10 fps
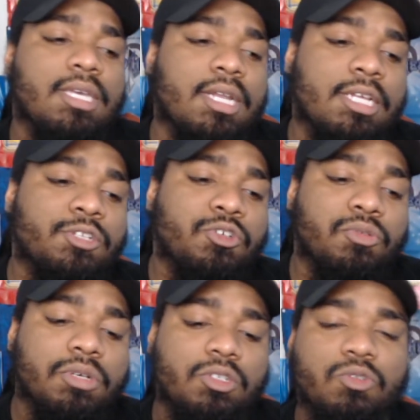get into
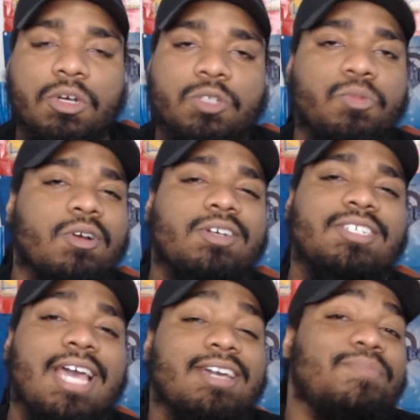it too much more, because
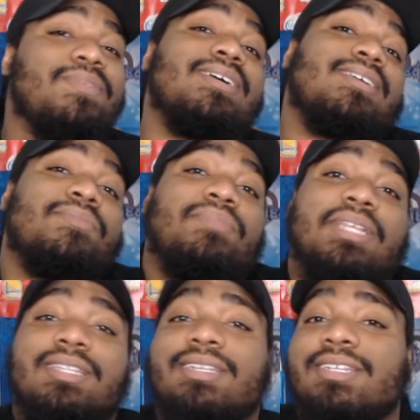that could be a
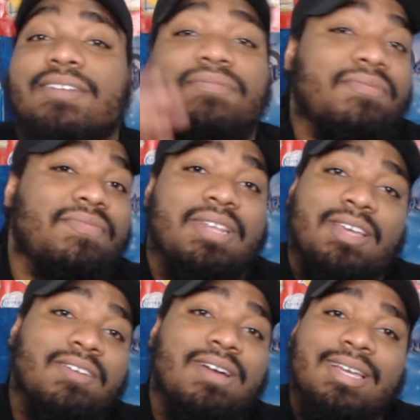completely different
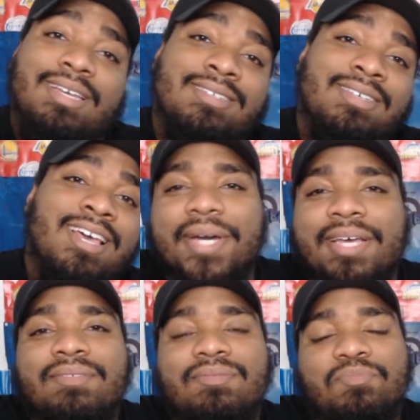video, I guess.
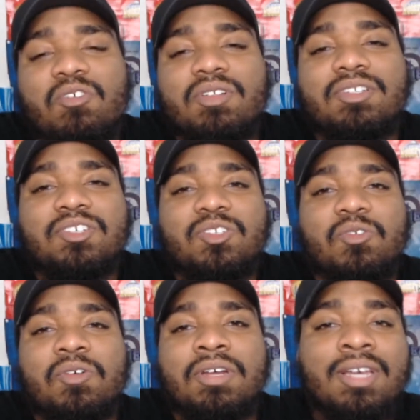But moral of the
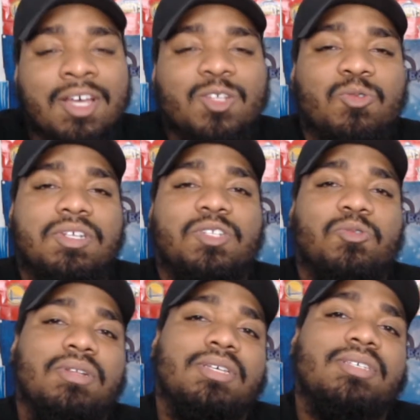story,
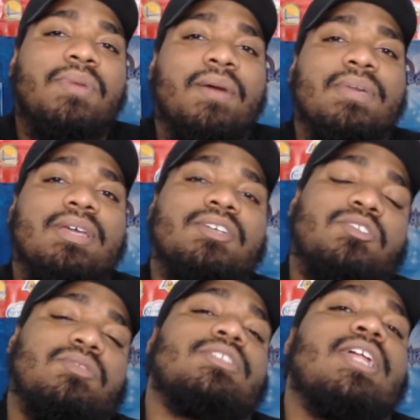2020 is about making
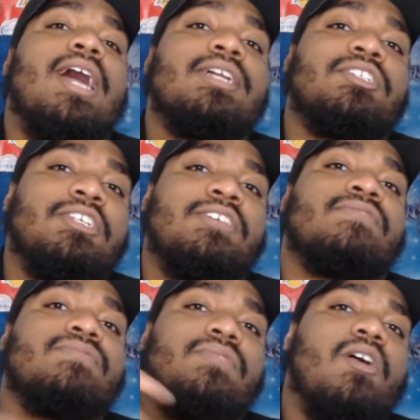sure that I achieve
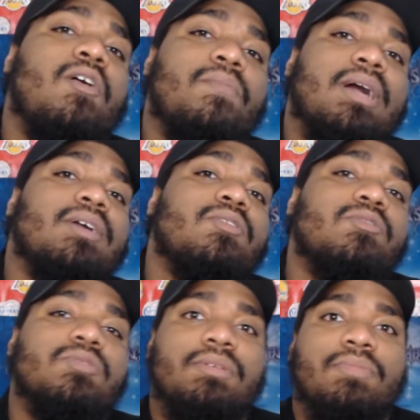all my
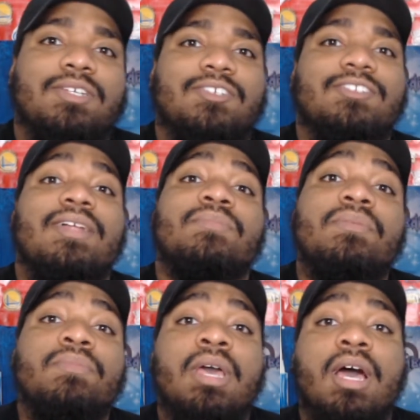goals and make sure that I'm
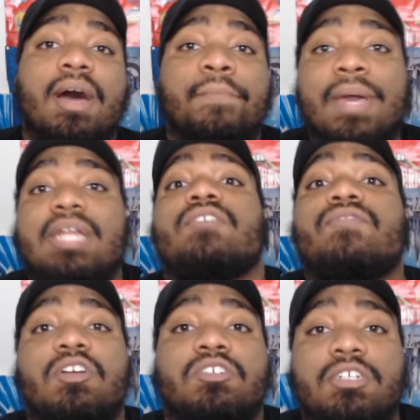a better
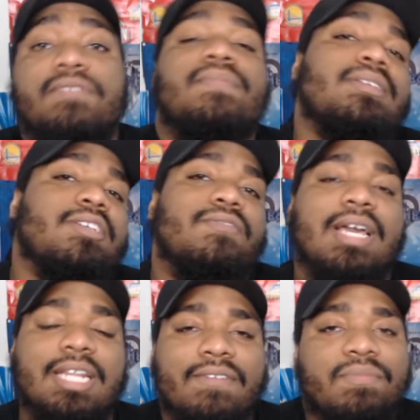version of myself. I
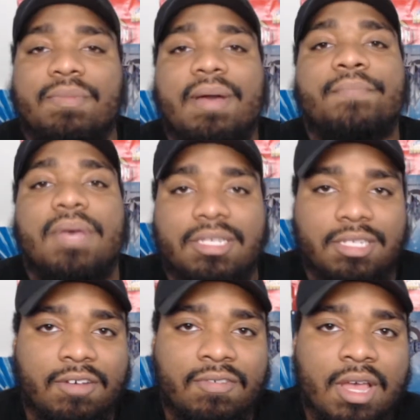can never be my best
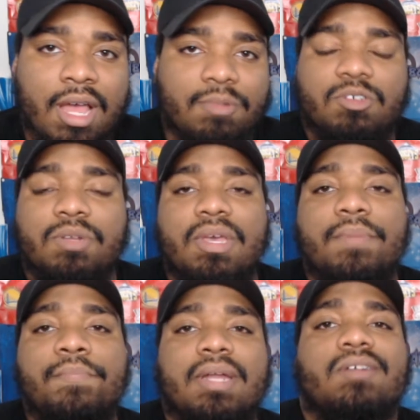self. I'm just gonna be a
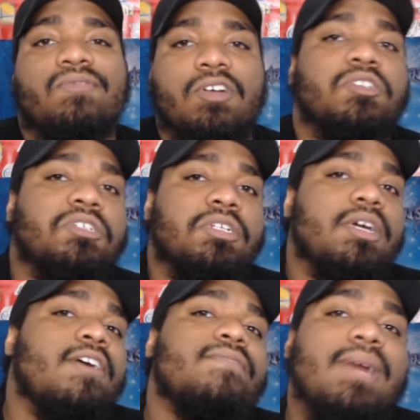better version
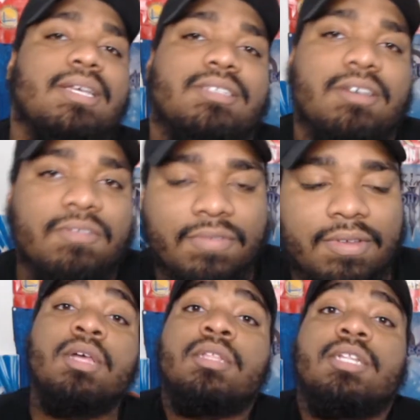of myself.
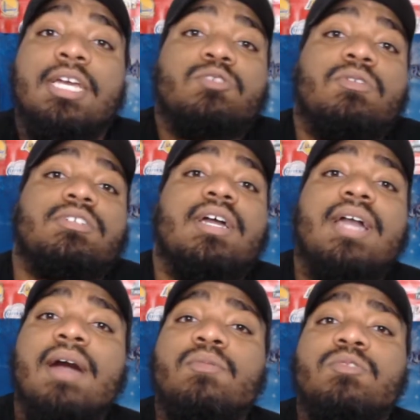The next question I
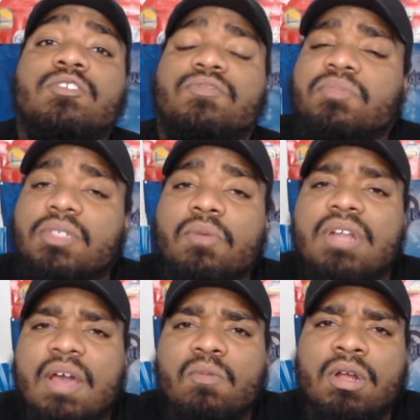got was from someone
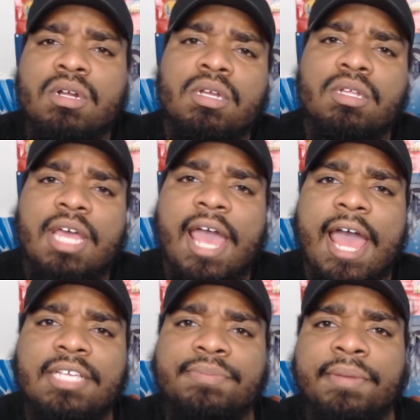at work. They
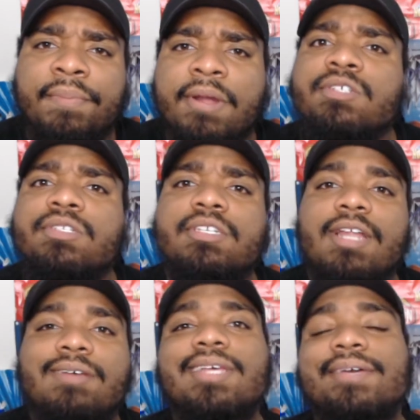asked me personally, and
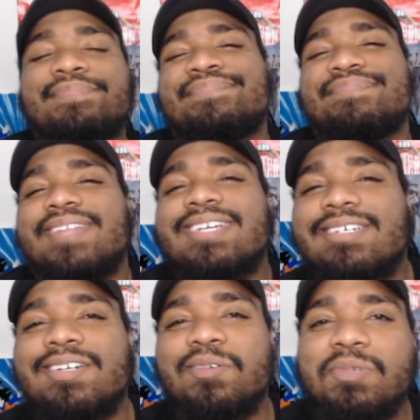I was like, that's a
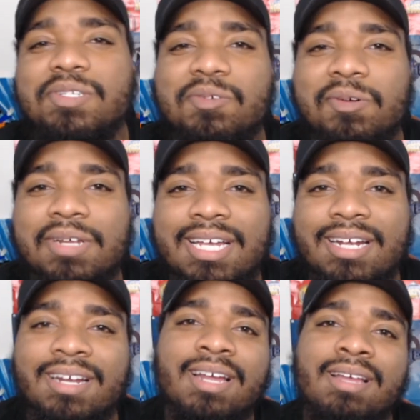good one to throw in
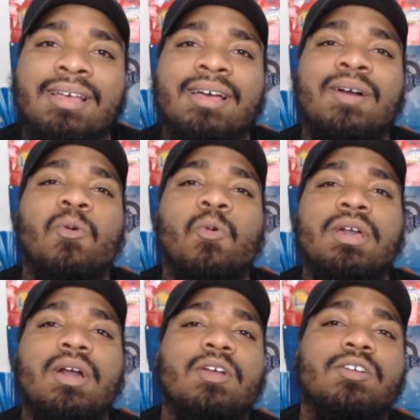here. What
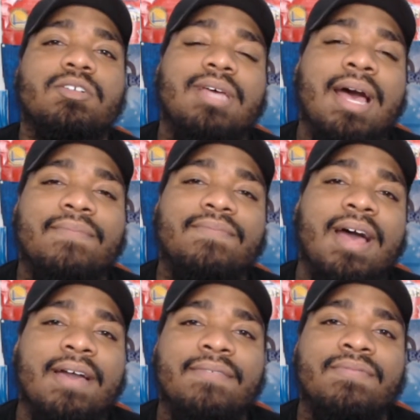are your top
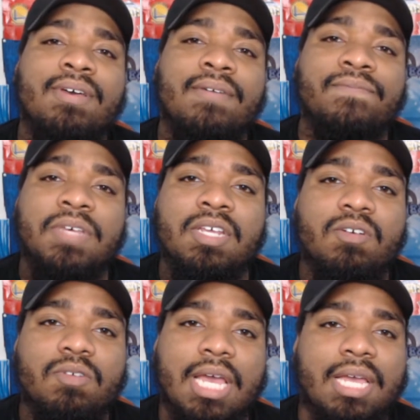5 video
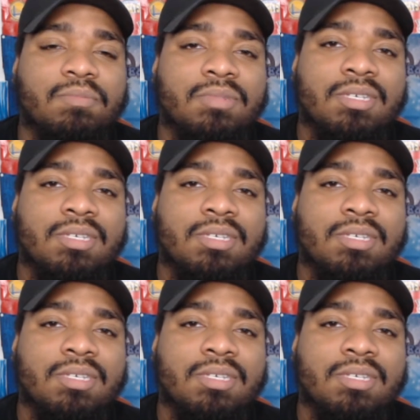games